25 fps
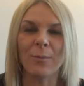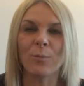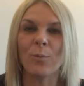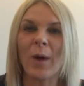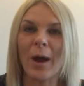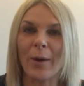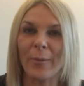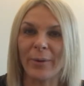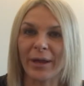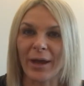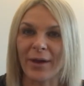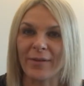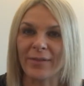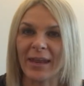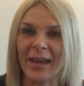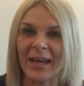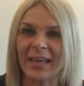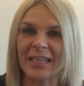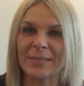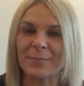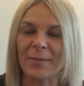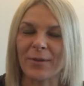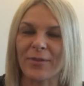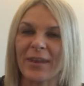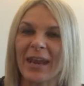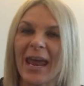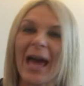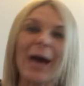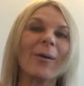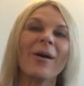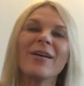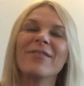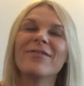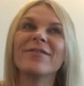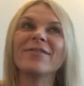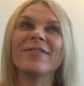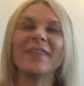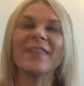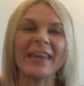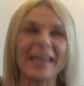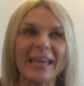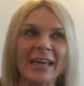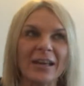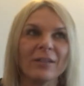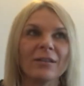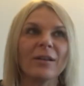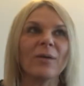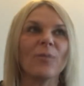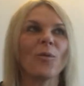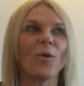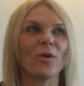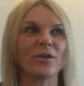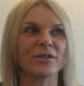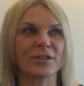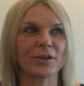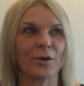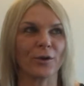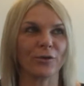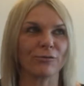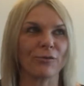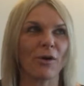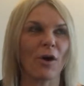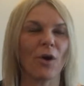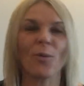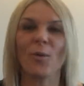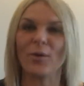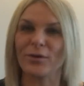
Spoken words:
where we're going the next month and how I feel and what's gone wrong,